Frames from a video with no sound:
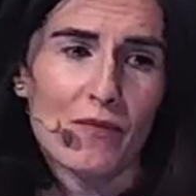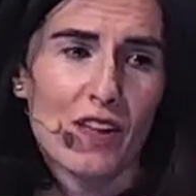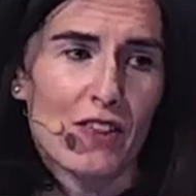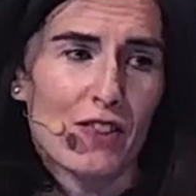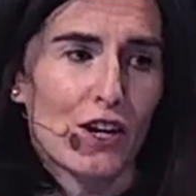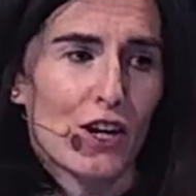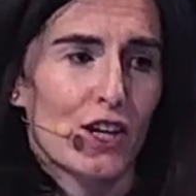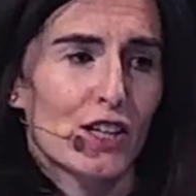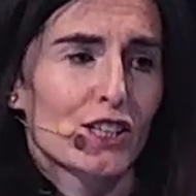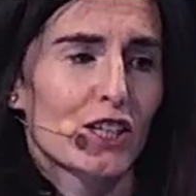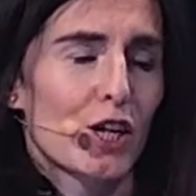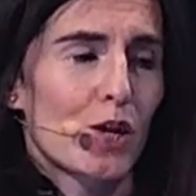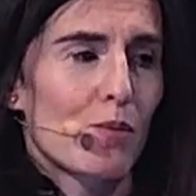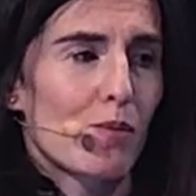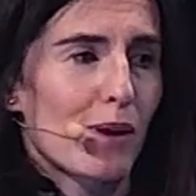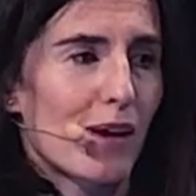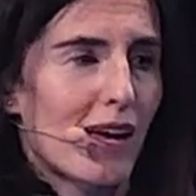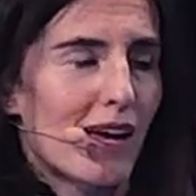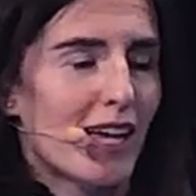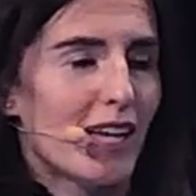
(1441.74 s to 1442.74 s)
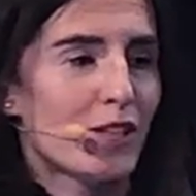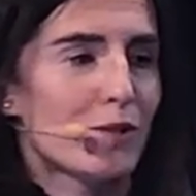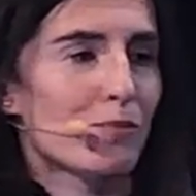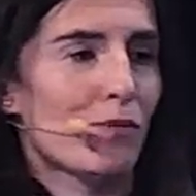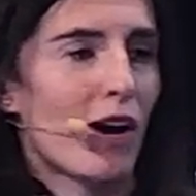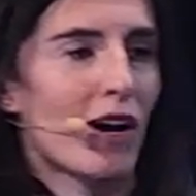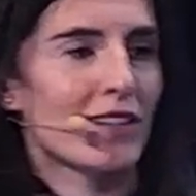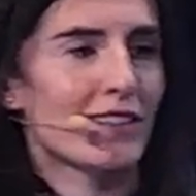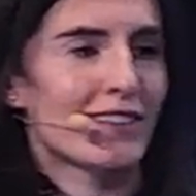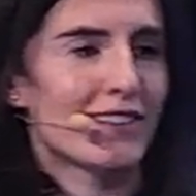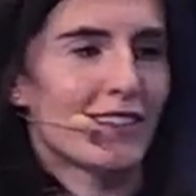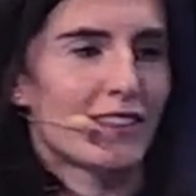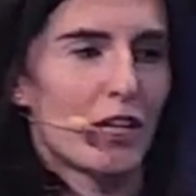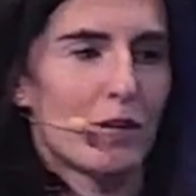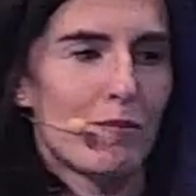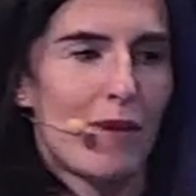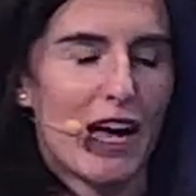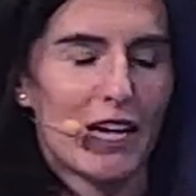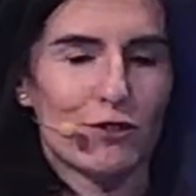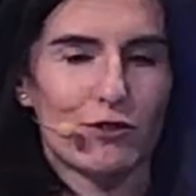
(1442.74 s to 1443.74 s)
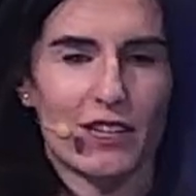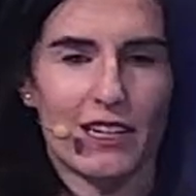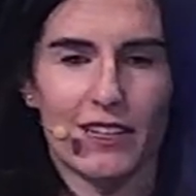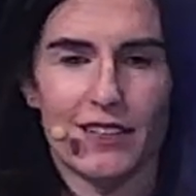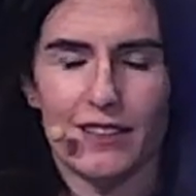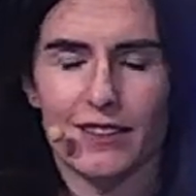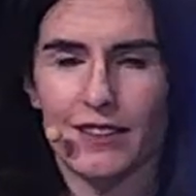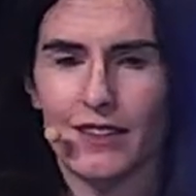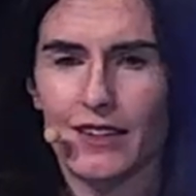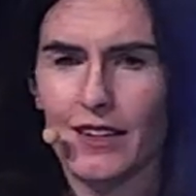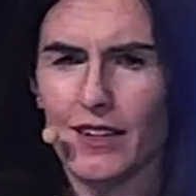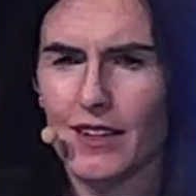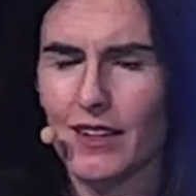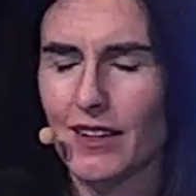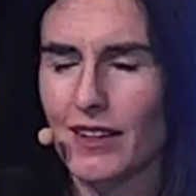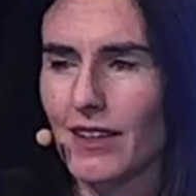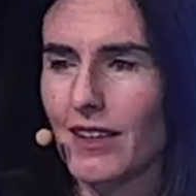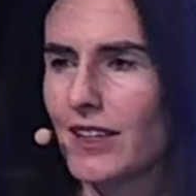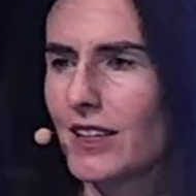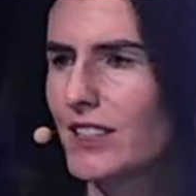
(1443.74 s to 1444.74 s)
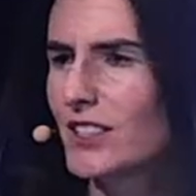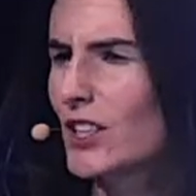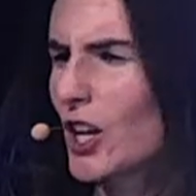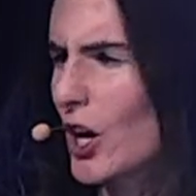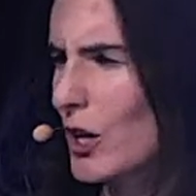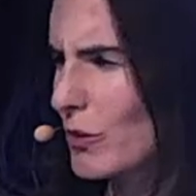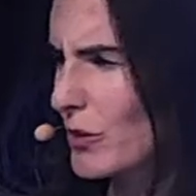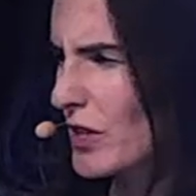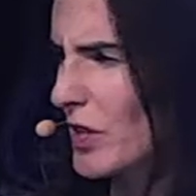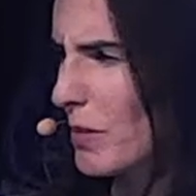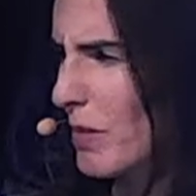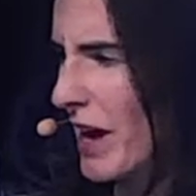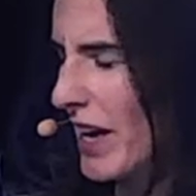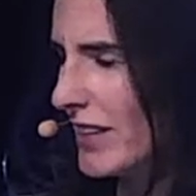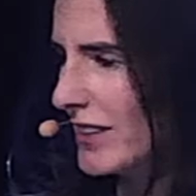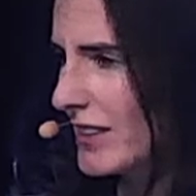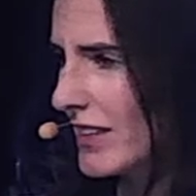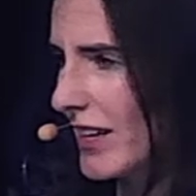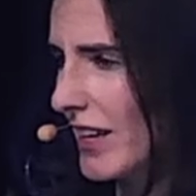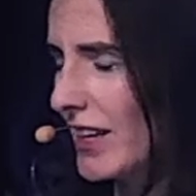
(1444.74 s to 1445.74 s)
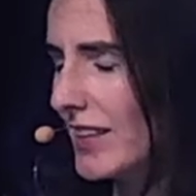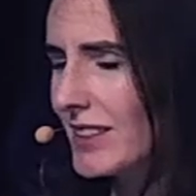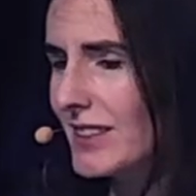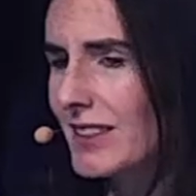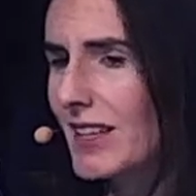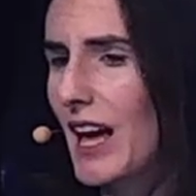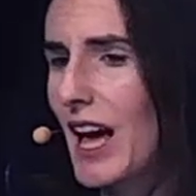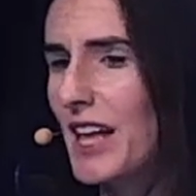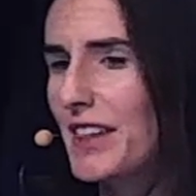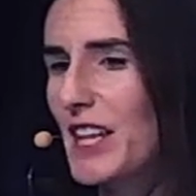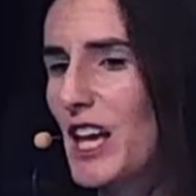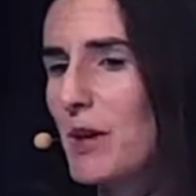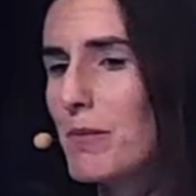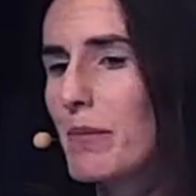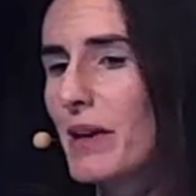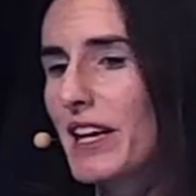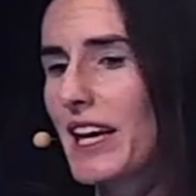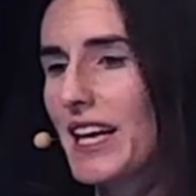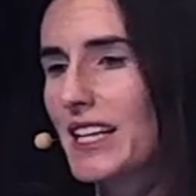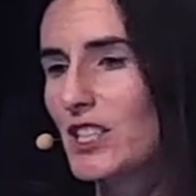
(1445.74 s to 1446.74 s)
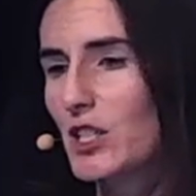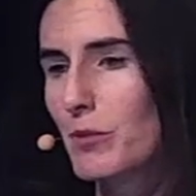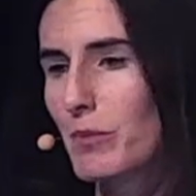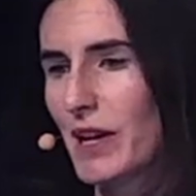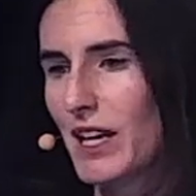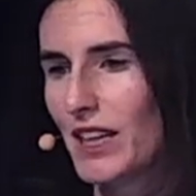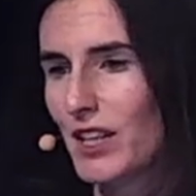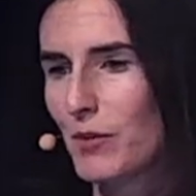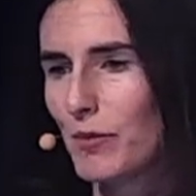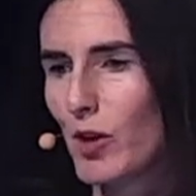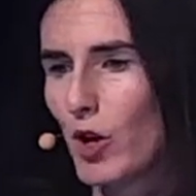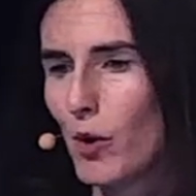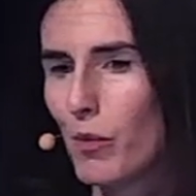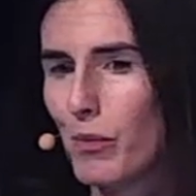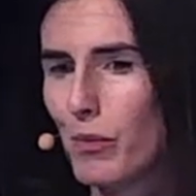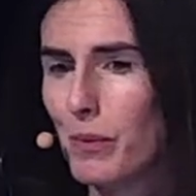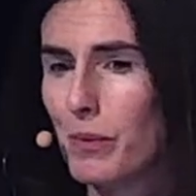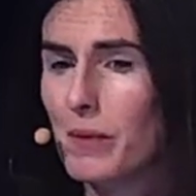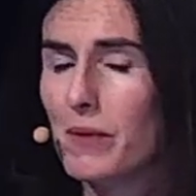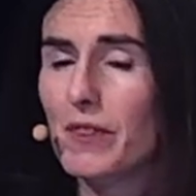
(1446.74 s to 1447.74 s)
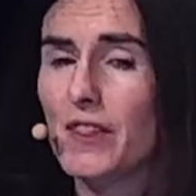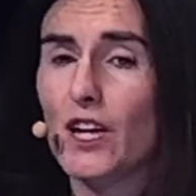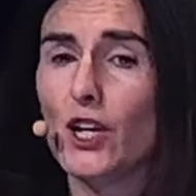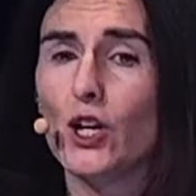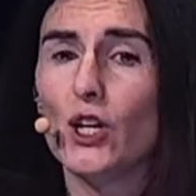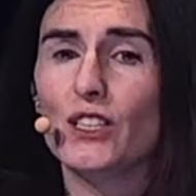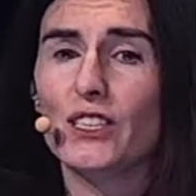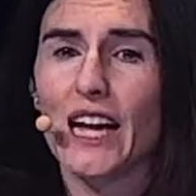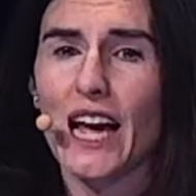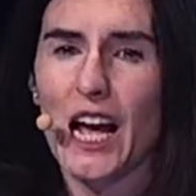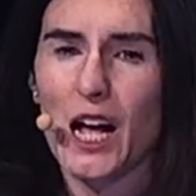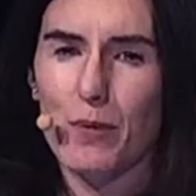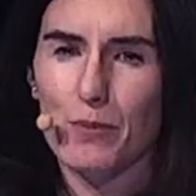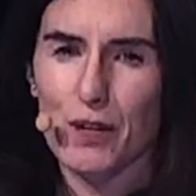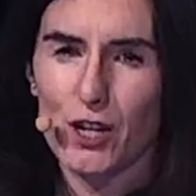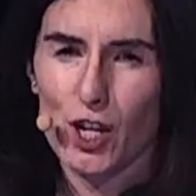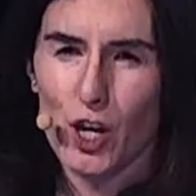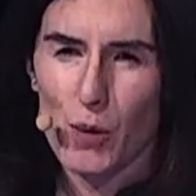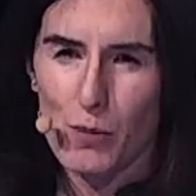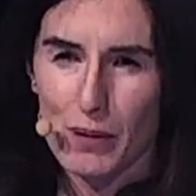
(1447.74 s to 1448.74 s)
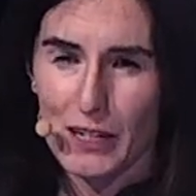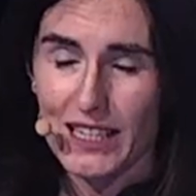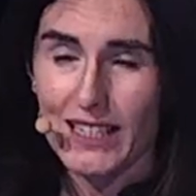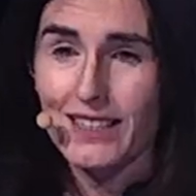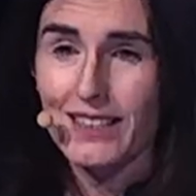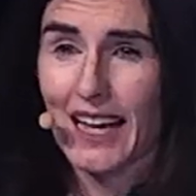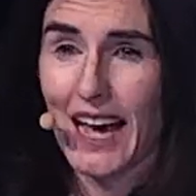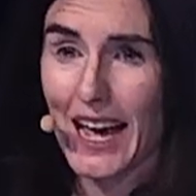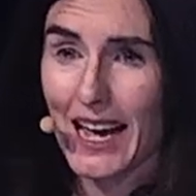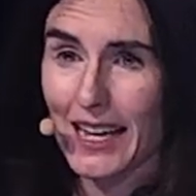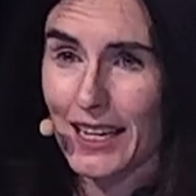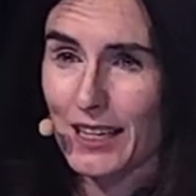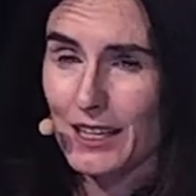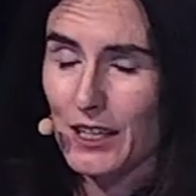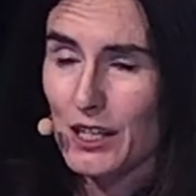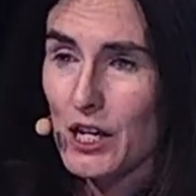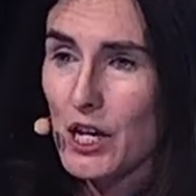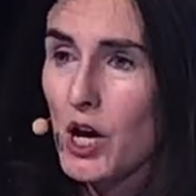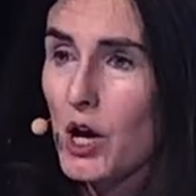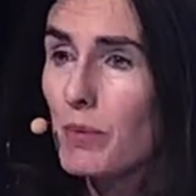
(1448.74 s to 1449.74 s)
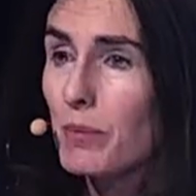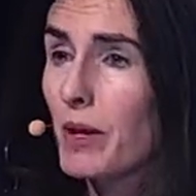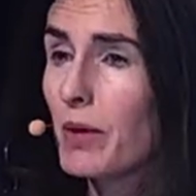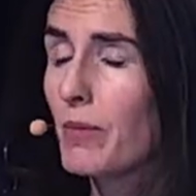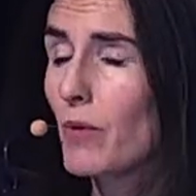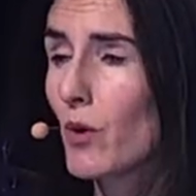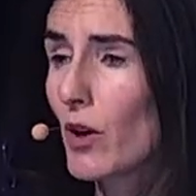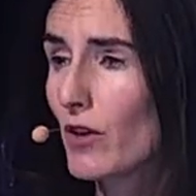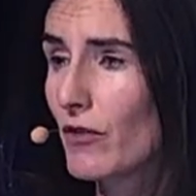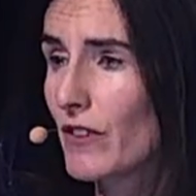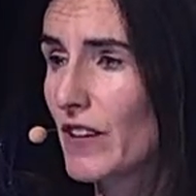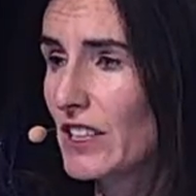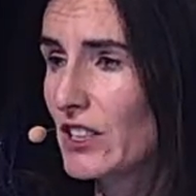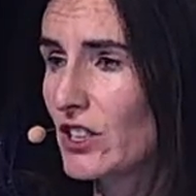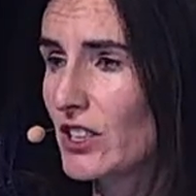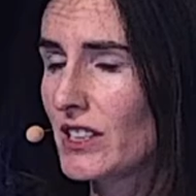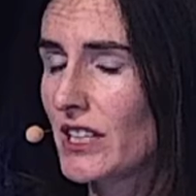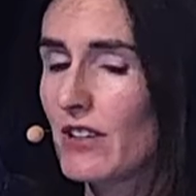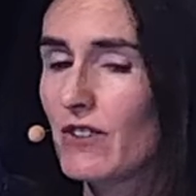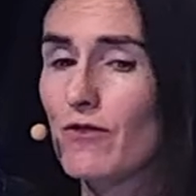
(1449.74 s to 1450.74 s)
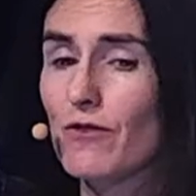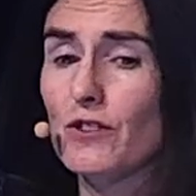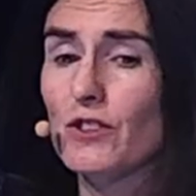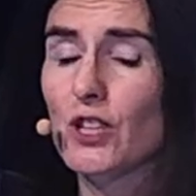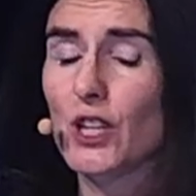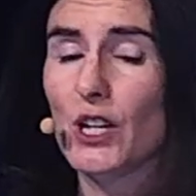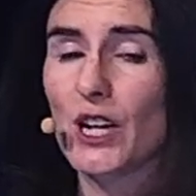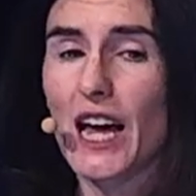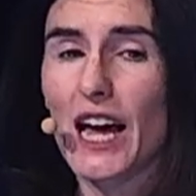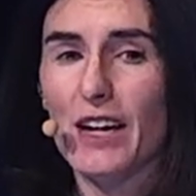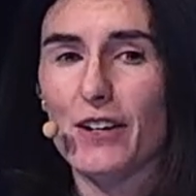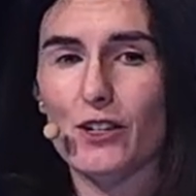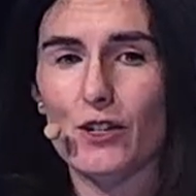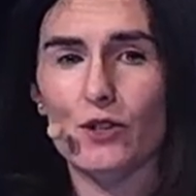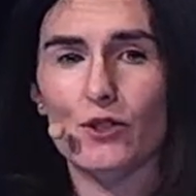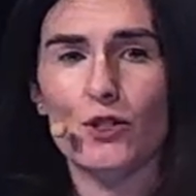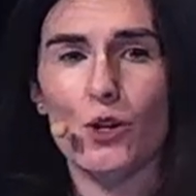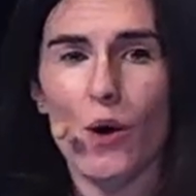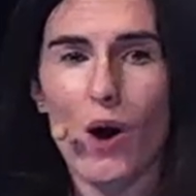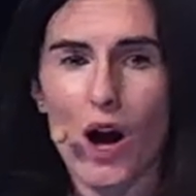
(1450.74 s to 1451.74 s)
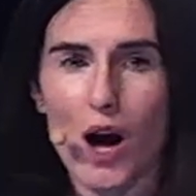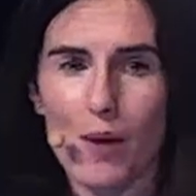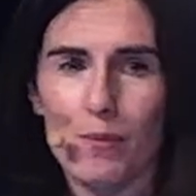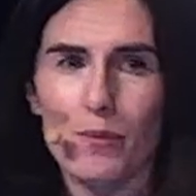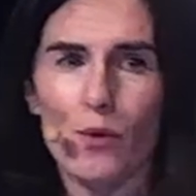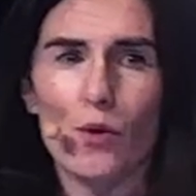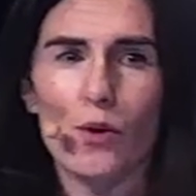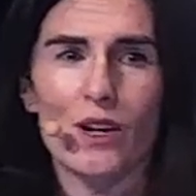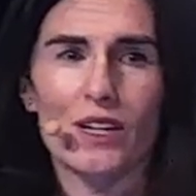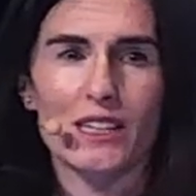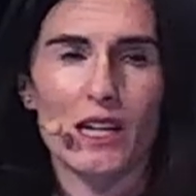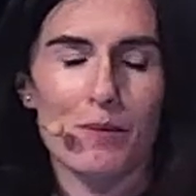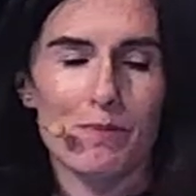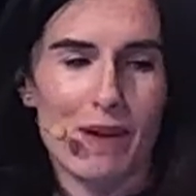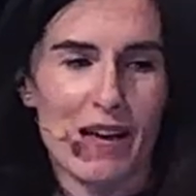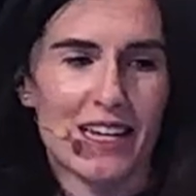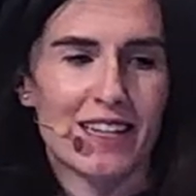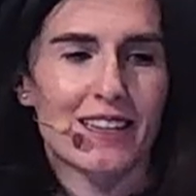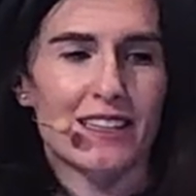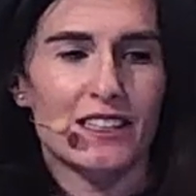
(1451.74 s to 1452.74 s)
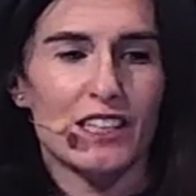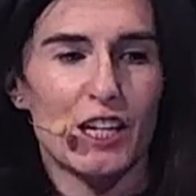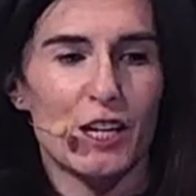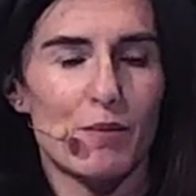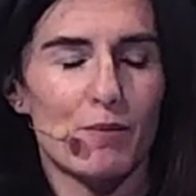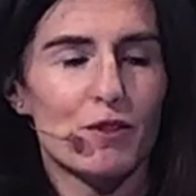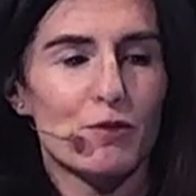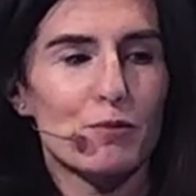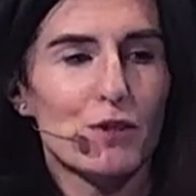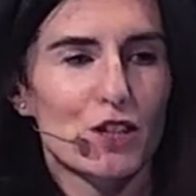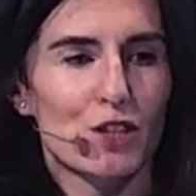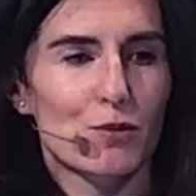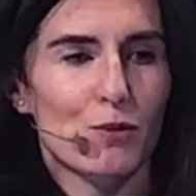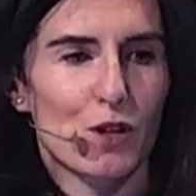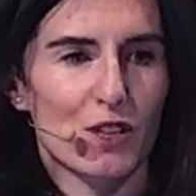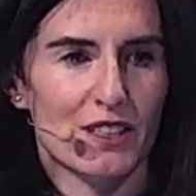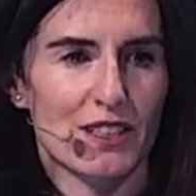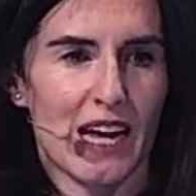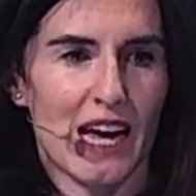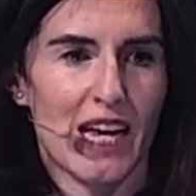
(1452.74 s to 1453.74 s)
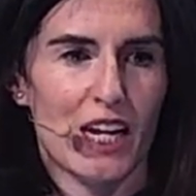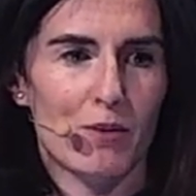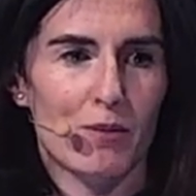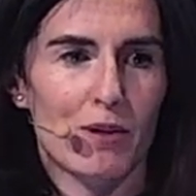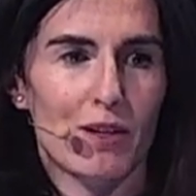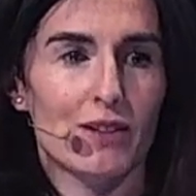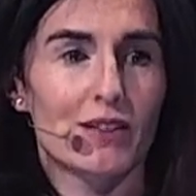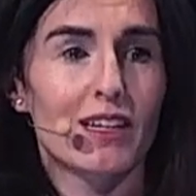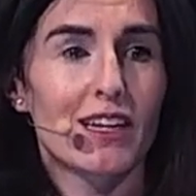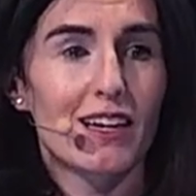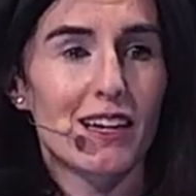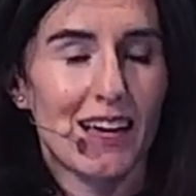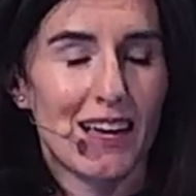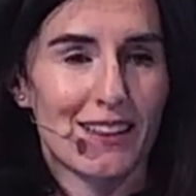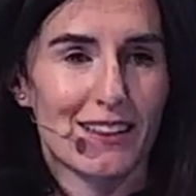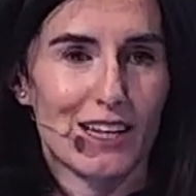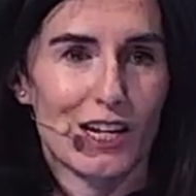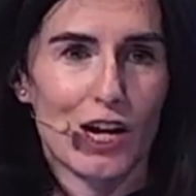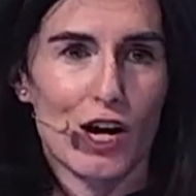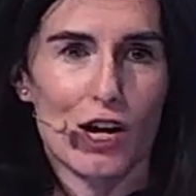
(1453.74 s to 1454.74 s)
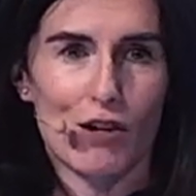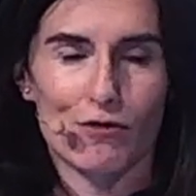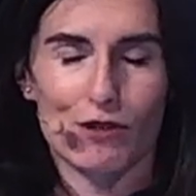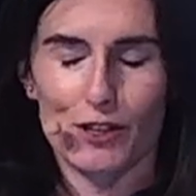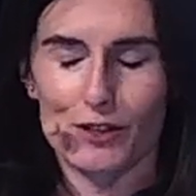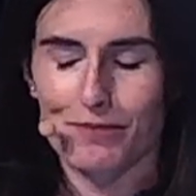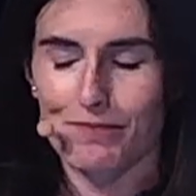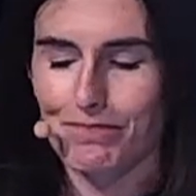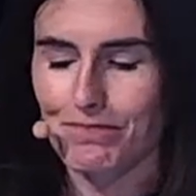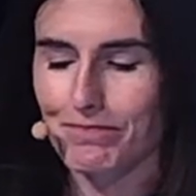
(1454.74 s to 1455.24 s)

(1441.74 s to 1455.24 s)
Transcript: Third up is processes and metrics. Start with the basics and then begin to build them up. They're going to help your company scale, be more efficient, and to allow you to onboard and make the teams much more scalable in the long run.